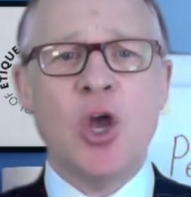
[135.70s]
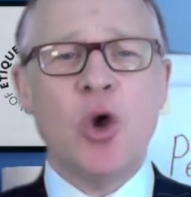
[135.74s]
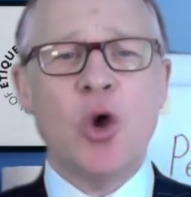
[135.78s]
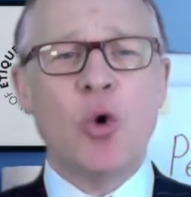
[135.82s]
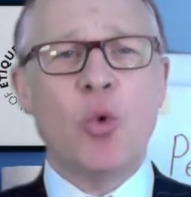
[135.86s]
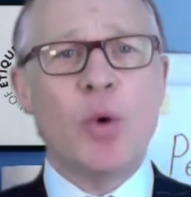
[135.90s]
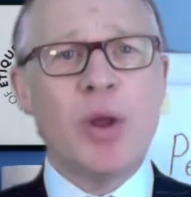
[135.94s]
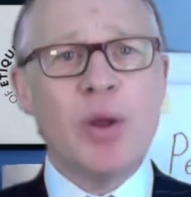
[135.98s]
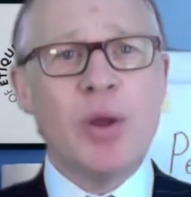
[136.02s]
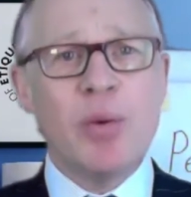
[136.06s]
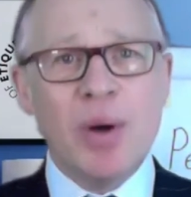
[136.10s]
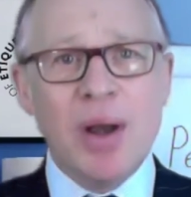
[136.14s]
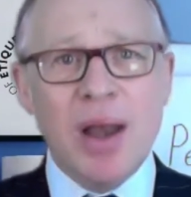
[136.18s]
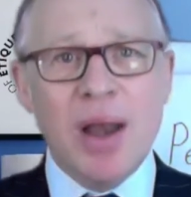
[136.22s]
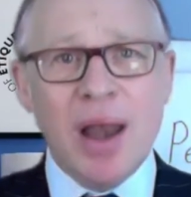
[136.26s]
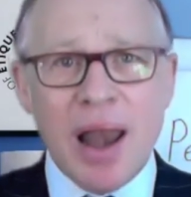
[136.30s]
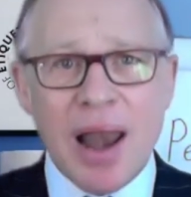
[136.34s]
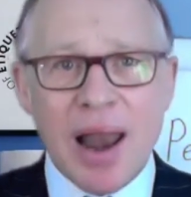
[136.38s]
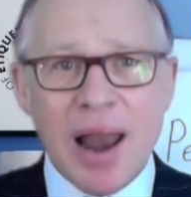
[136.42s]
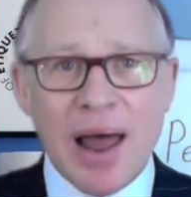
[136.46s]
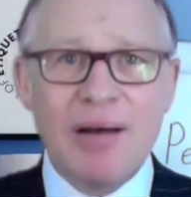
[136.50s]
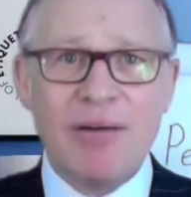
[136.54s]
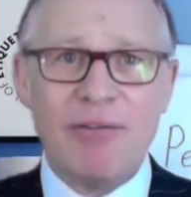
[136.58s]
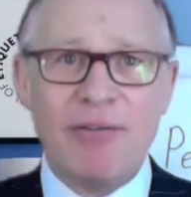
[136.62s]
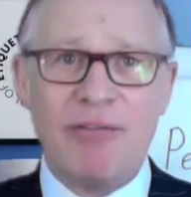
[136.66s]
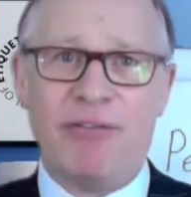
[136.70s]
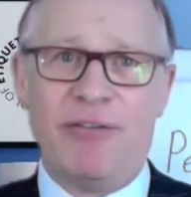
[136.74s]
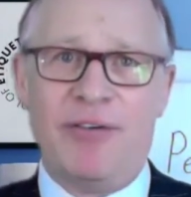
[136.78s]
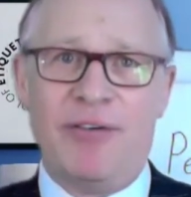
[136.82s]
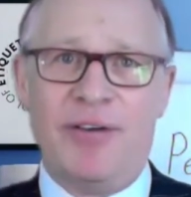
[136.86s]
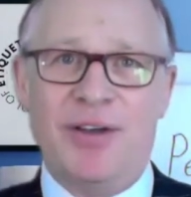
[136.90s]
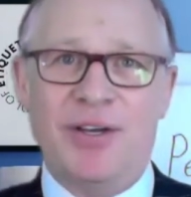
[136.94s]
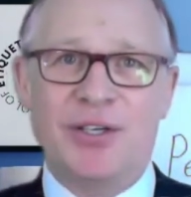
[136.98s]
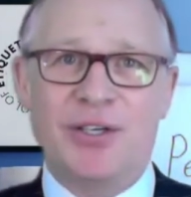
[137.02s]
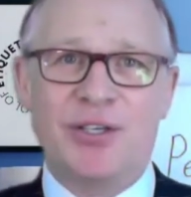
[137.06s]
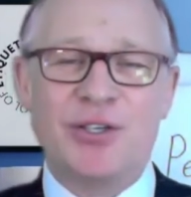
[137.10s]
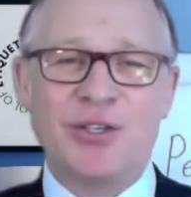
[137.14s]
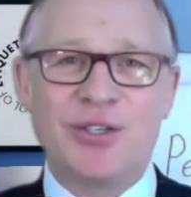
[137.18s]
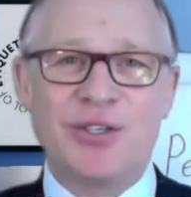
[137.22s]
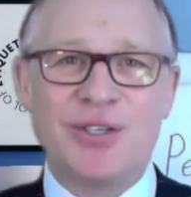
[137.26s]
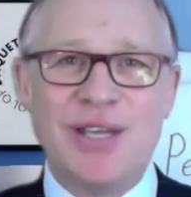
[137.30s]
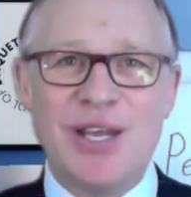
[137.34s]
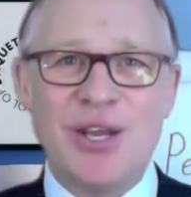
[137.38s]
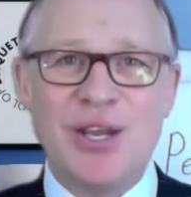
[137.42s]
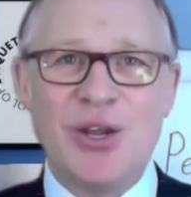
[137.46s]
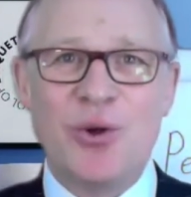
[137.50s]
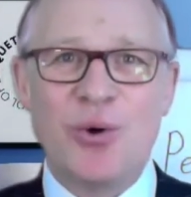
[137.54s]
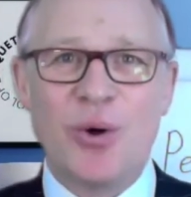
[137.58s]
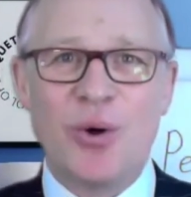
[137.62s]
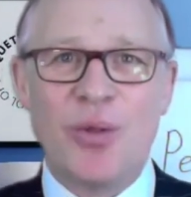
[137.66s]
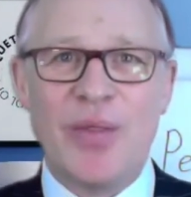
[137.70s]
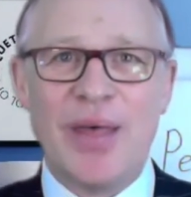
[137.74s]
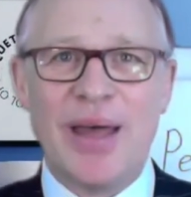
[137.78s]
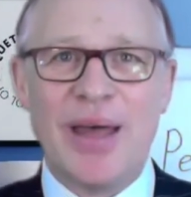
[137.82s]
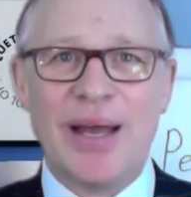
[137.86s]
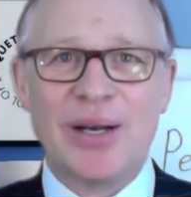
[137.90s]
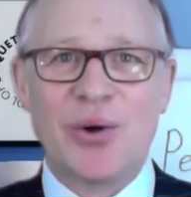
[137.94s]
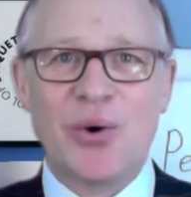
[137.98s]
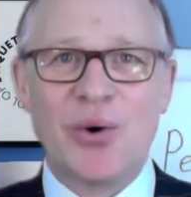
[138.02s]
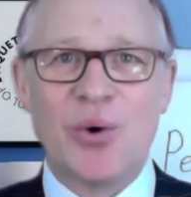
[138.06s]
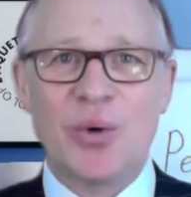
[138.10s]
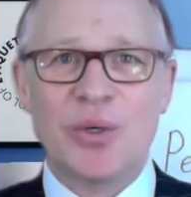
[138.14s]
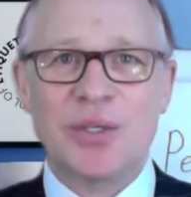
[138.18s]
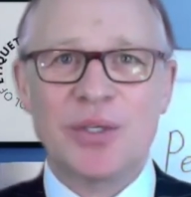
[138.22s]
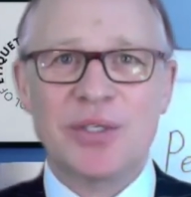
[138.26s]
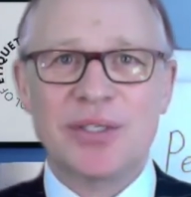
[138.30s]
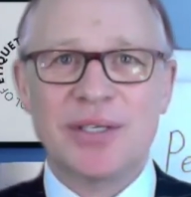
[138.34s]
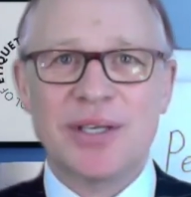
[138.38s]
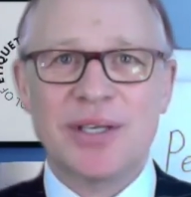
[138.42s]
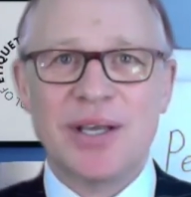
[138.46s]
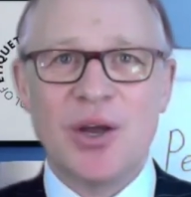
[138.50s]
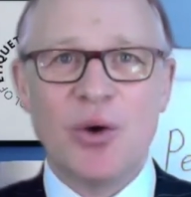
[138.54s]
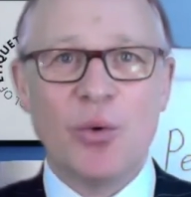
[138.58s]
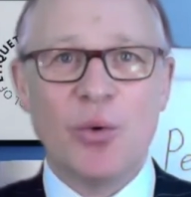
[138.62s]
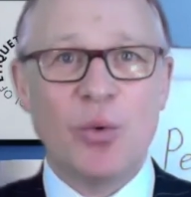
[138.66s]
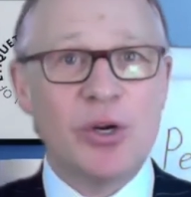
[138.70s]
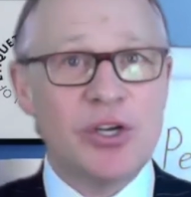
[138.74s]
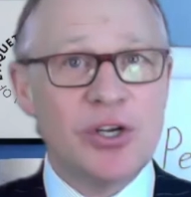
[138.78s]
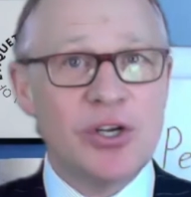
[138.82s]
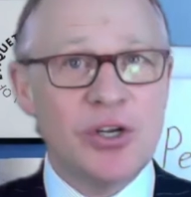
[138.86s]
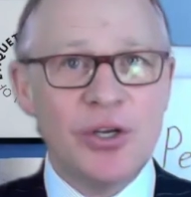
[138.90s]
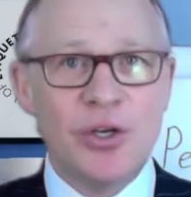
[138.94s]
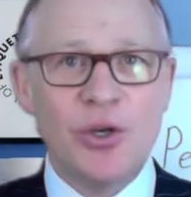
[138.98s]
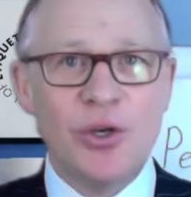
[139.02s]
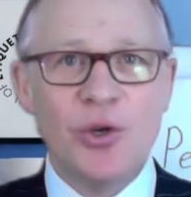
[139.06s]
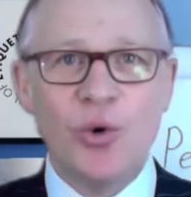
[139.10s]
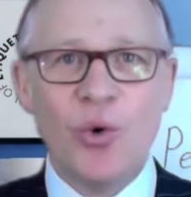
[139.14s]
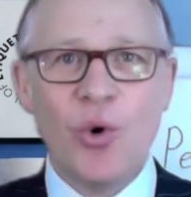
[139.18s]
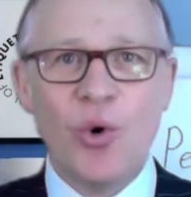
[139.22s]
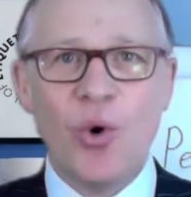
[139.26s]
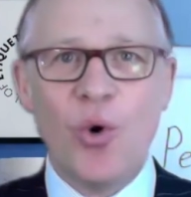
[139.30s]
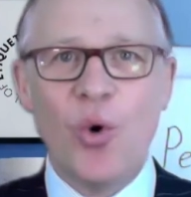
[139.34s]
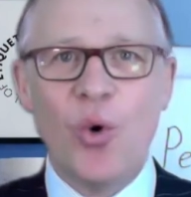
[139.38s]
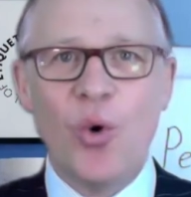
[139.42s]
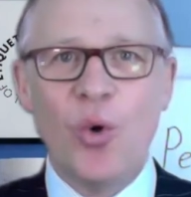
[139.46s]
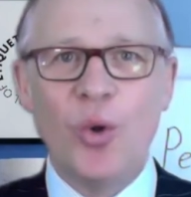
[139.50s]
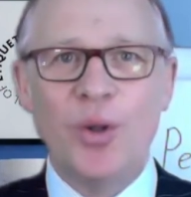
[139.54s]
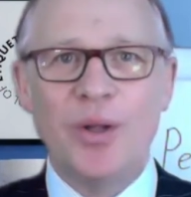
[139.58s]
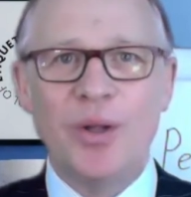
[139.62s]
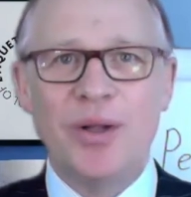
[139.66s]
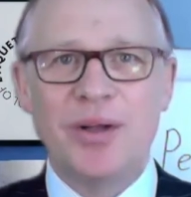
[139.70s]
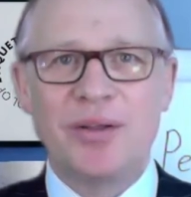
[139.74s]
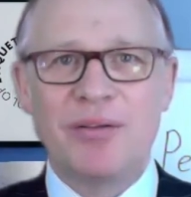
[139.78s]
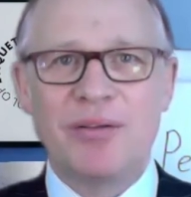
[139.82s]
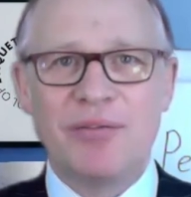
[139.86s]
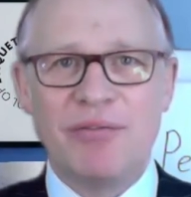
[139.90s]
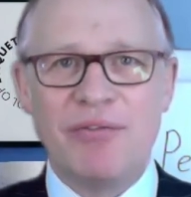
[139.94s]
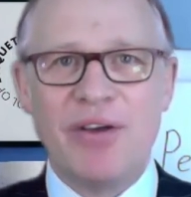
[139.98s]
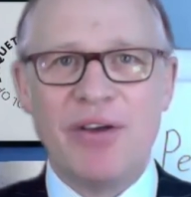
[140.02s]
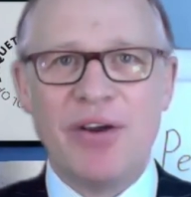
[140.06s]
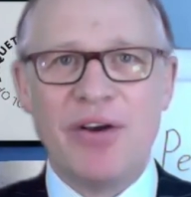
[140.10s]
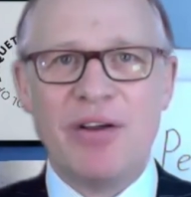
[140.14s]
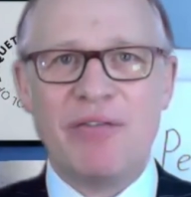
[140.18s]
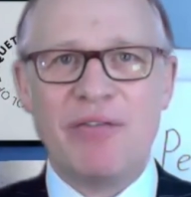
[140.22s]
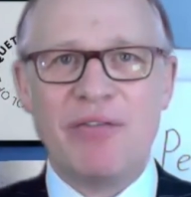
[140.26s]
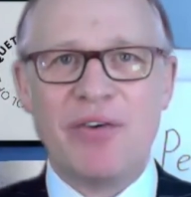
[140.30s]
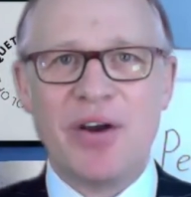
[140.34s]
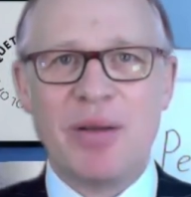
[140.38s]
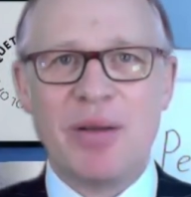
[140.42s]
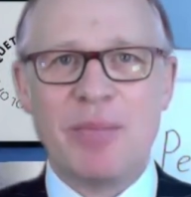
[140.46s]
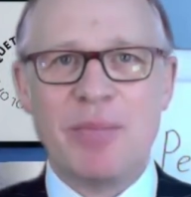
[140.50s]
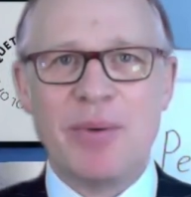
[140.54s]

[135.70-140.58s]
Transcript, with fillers: We would love to see you on that course. Wishing you all the very, very